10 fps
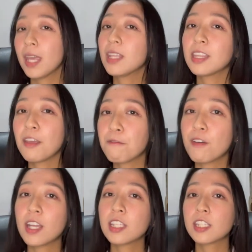Main
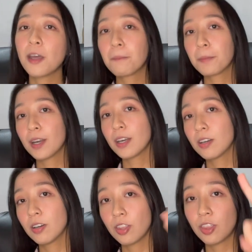difference
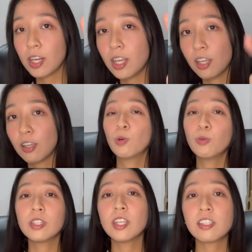number three,
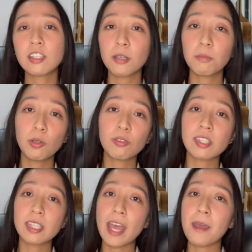who
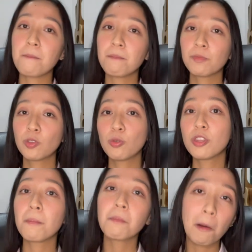distributes them to
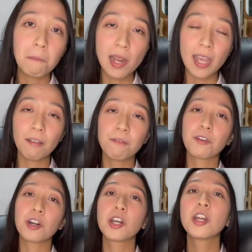the public?
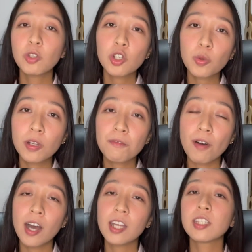For mutual
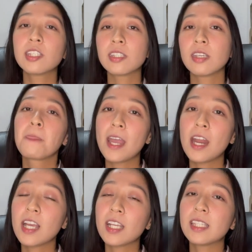funds,
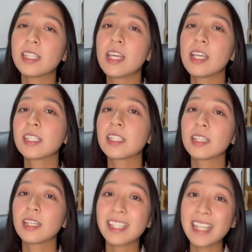there is
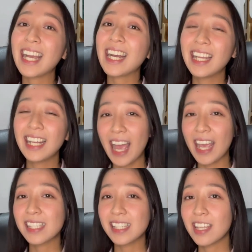this SEC
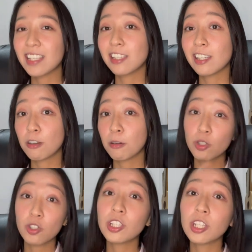License
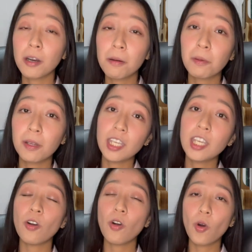Distribution
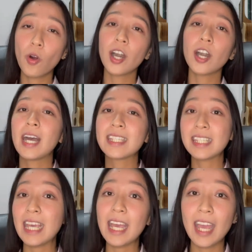Company or a
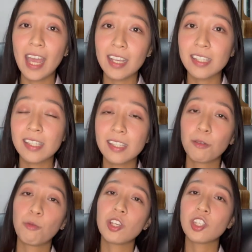CIS,
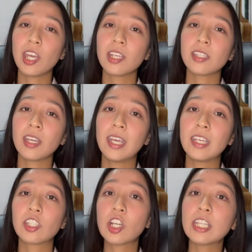which is
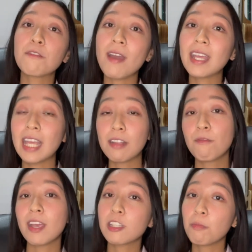a Certified
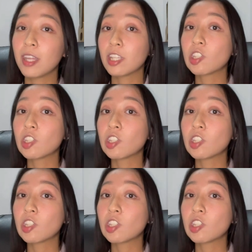Investment